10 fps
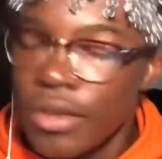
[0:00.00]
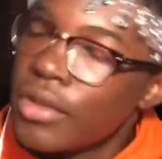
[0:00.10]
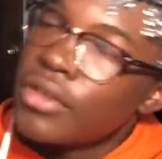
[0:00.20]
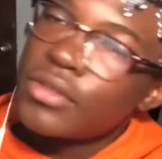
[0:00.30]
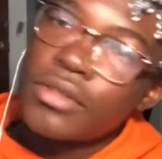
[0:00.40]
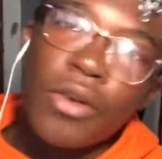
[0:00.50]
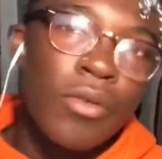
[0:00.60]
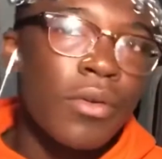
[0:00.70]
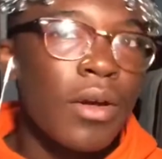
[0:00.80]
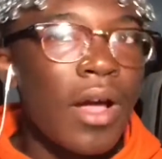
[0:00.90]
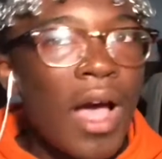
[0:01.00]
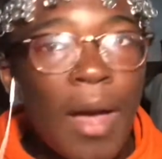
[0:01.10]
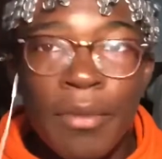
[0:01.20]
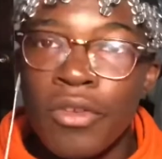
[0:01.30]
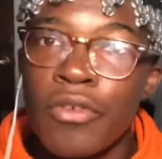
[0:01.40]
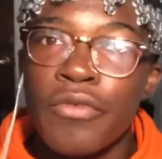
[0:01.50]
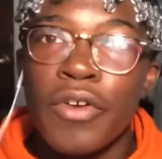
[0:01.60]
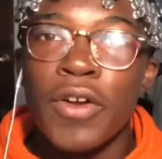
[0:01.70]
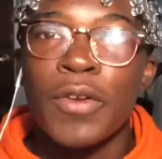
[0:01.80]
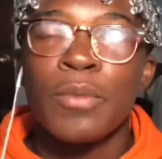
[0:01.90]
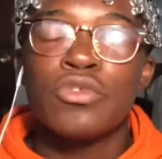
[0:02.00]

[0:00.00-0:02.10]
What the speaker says: So I'm in the referral room,